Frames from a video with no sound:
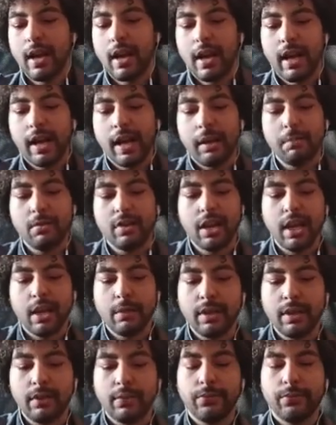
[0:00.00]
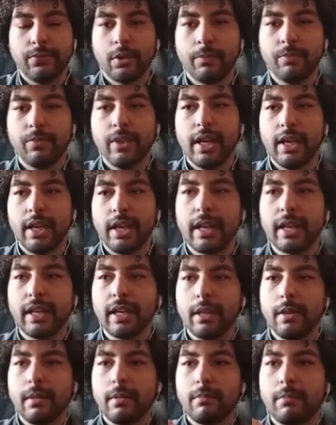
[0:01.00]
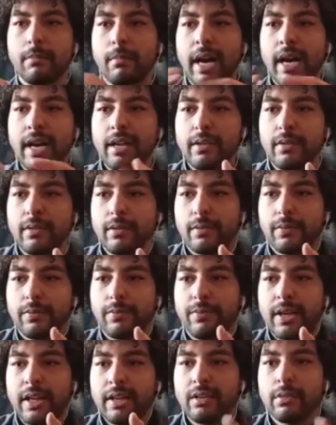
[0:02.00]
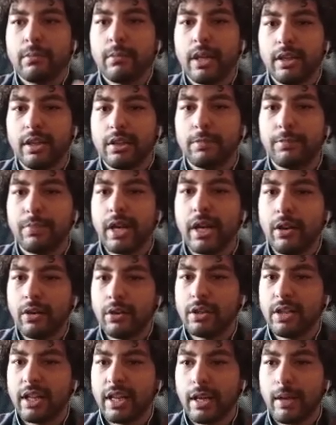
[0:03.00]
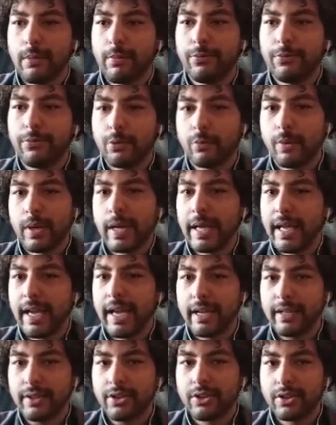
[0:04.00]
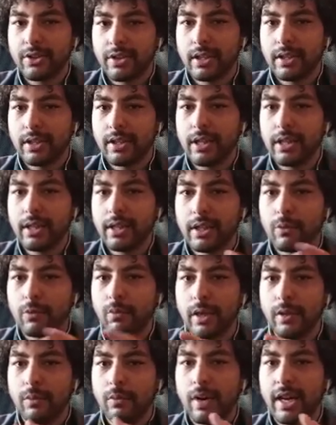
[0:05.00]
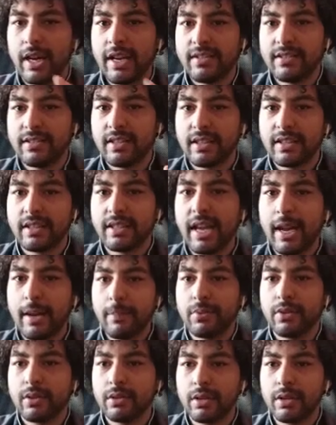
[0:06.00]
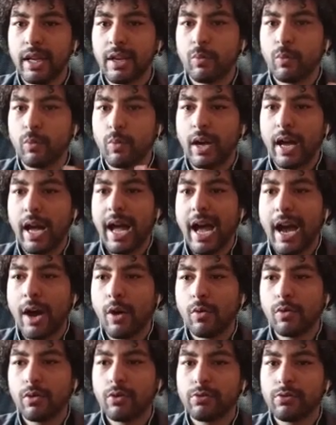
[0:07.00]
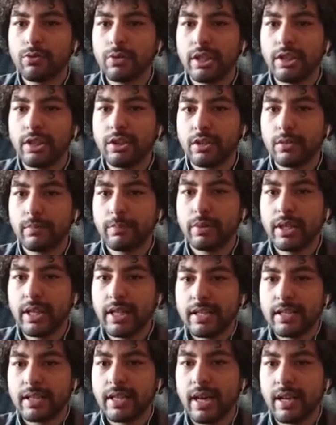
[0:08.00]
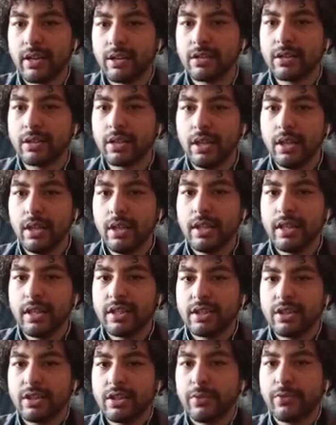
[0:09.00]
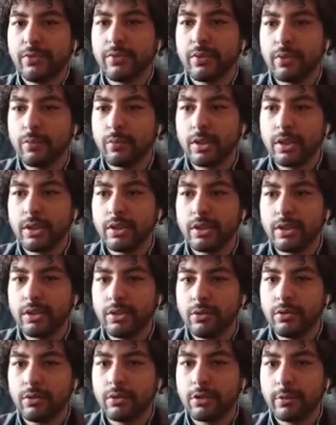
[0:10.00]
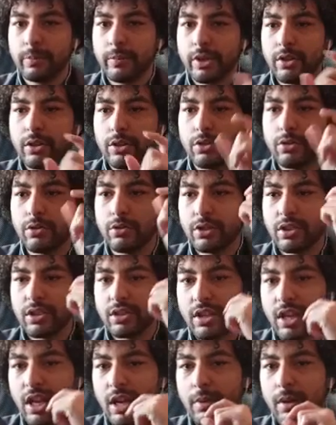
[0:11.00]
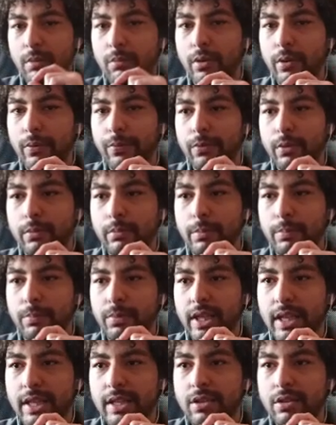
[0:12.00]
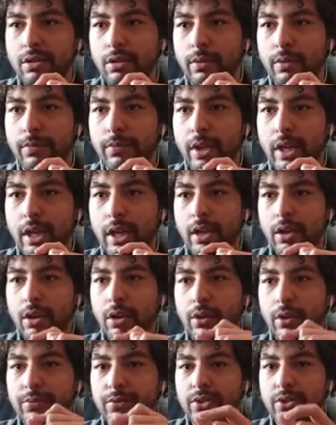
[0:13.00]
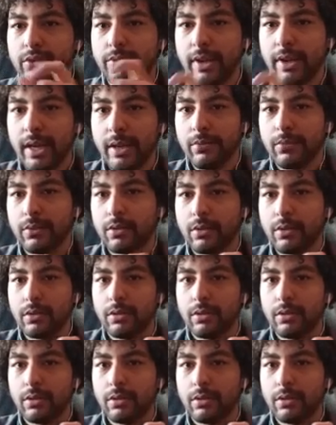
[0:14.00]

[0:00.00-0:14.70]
I'm coming from, like, my fundamental paradigm for why actions are taken and why things happen and how creation plays out is a different one than yours, because yours is coming more from a place of survival.